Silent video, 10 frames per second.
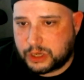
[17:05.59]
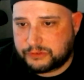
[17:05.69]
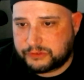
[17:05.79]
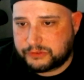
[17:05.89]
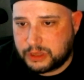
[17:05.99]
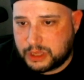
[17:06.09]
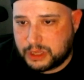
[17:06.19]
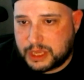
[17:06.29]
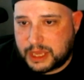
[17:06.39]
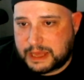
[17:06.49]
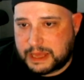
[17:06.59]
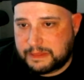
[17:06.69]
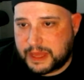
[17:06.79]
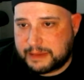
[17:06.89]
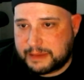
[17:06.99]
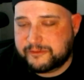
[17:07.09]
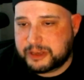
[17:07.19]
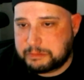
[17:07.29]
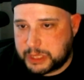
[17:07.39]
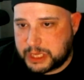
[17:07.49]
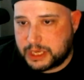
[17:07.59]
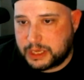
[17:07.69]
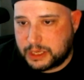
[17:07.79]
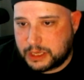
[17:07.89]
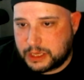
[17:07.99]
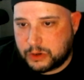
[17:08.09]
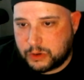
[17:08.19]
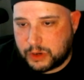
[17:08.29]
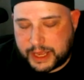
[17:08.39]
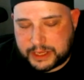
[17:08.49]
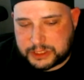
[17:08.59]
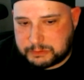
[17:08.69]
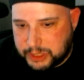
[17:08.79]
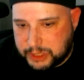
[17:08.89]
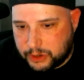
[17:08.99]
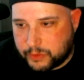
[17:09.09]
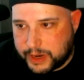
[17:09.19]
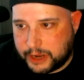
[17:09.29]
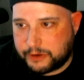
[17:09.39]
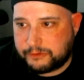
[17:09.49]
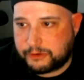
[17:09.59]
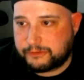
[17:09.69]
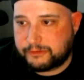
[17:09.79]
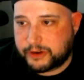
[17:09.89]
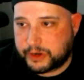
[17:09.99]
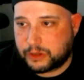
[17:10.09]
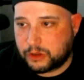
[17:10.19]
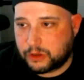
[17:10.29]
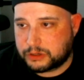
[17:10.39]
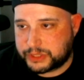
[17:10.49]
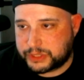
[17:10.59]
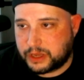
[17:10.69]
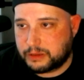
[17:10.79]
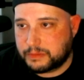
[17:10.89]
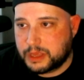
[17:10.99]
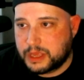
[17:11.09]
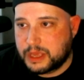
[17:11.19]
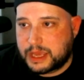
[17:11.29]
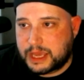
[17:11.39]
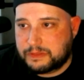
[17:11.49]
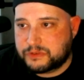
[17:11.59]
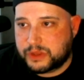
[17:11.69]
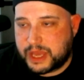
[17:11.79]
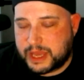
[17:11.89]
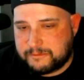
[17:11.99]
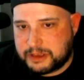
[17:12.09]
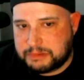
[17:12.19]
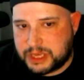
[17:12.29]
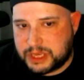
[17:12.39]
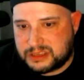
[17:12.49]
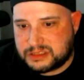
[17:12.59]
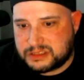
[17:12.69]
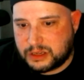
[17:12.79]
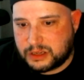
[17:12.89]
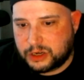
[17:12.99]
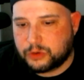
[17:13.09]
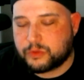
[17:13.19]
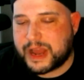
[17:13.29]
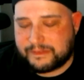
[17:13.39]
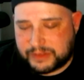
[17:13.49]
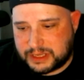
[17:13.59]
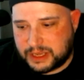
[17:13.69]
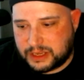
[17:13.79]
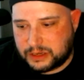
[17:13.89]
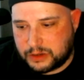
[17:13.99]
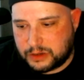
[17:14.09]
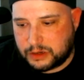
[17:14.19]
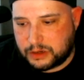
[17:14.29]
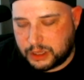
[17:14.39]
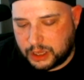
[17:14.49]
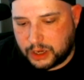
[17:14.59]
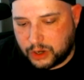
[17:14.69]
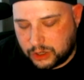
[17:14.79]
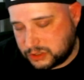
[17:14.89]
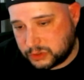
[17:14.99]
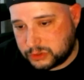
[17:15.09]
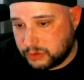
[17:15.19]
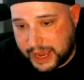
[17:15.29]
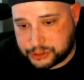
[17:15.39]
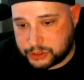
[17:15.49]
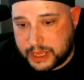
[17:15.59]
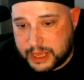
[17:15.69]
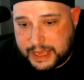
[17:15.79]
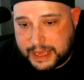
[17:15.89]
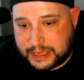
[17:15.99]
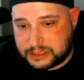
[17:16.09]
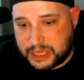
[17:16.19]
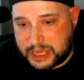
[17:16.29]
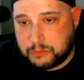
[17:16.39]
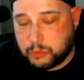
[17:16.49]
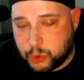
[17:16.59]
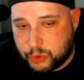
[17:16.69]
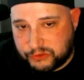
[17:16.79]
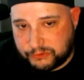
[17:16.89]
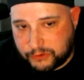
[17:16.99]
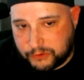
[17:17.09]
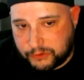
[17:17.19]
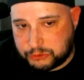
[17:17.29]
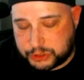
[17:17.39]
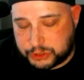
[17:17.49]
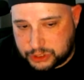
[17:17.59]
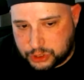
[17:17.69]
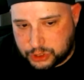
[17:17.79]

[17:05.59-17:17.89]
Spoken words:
And the MVP, you know, has been around for a very long time. And so the MVPs gravitated also to Azure as they moved from traditional